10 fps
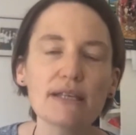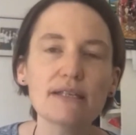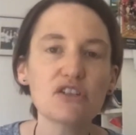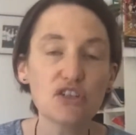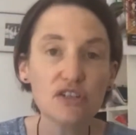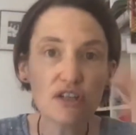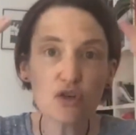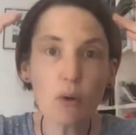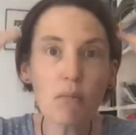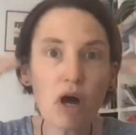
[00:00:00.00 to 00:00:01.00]
It's just that
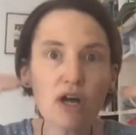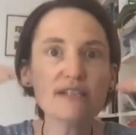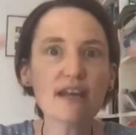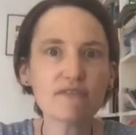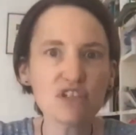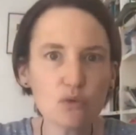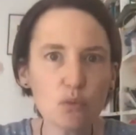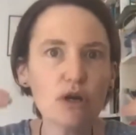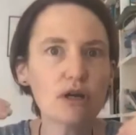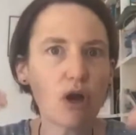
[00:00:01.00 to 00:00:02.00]
your mind's having to
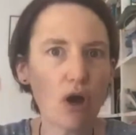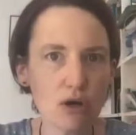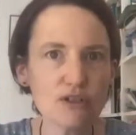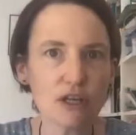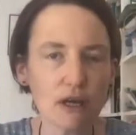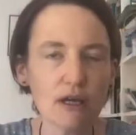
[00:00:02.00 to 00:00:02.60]
work harder